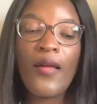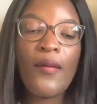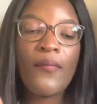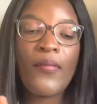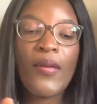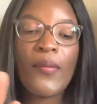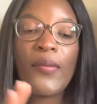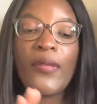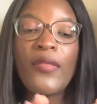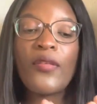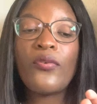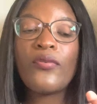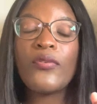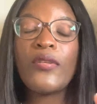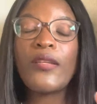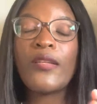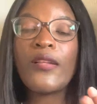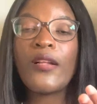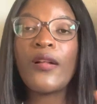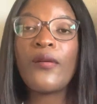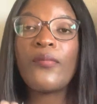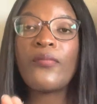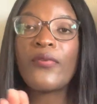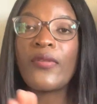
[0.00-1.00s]
Maybe they'll need
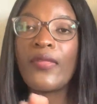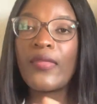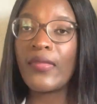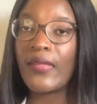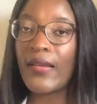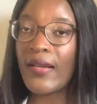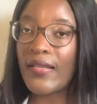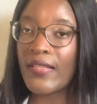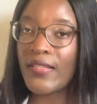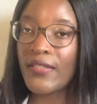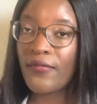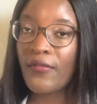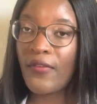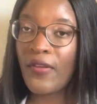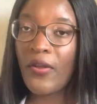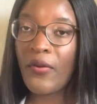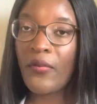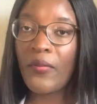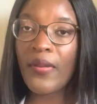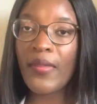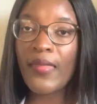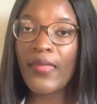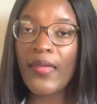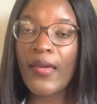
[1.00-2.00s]
help with
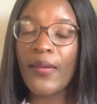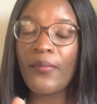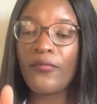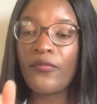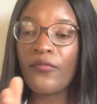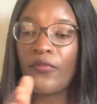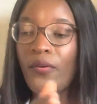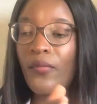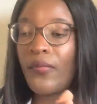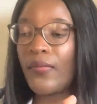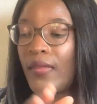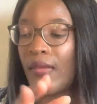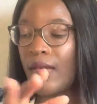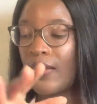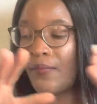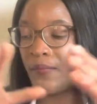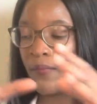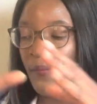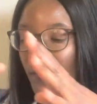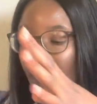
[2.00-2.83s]
transferring them from the